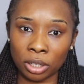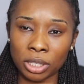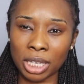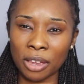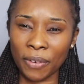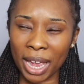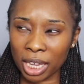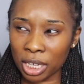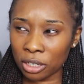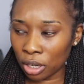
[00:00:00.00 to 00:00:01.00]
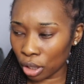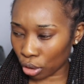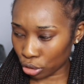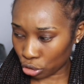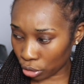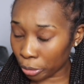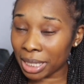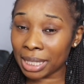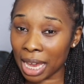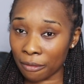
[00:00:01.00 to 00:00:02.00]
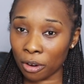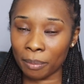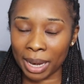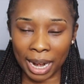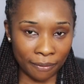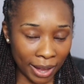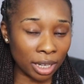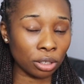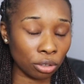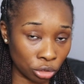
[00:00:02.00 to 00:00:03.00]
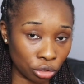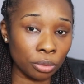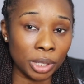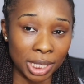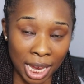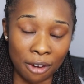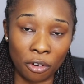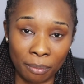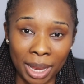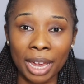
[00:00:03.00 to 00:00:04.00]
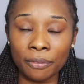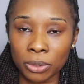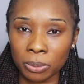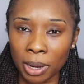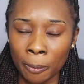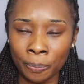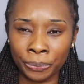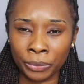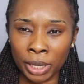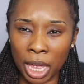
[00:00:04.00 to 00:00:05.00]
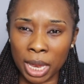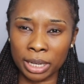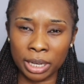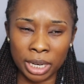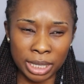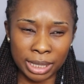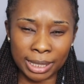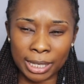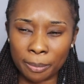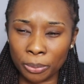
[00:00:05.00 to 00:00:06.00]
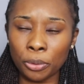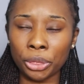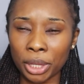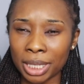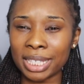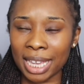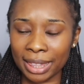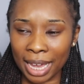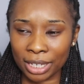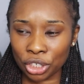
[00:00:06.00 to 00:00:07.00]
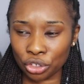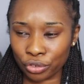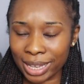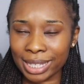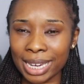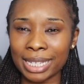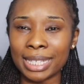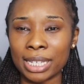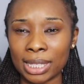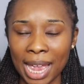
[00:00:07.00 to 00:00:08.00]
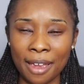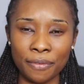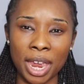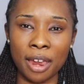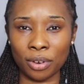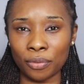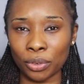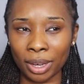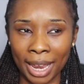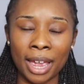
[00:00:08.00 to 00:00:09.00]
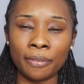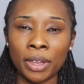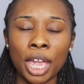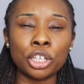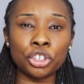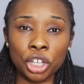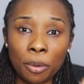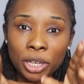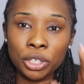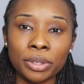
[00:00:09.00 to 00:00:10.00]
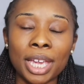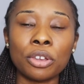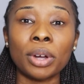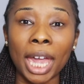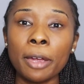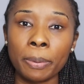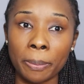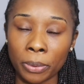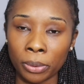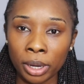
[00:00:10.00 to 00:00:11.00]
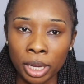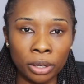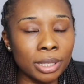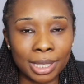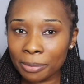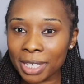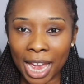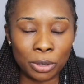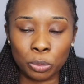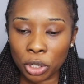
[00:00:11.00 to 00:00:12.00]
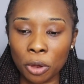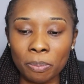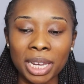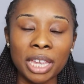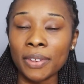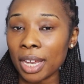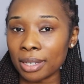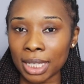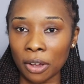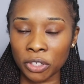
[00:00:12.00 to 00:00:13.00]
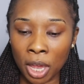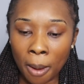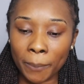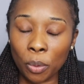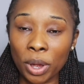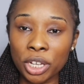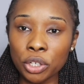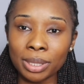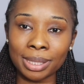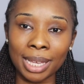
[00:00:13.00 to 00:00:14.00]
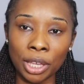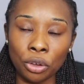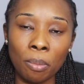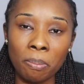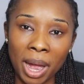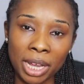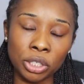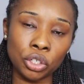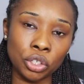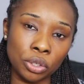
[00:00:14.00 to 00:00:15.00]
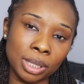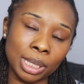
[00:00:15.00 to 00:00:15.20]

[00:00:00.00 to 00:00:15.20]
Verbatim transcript: Because if I can control this area of my life, I can control this area of my life as well. And simple things like that, just translating it to every area of your life and showing you that you're capable. Because sometimes we don't believe in ourselves, but when you set your mind to do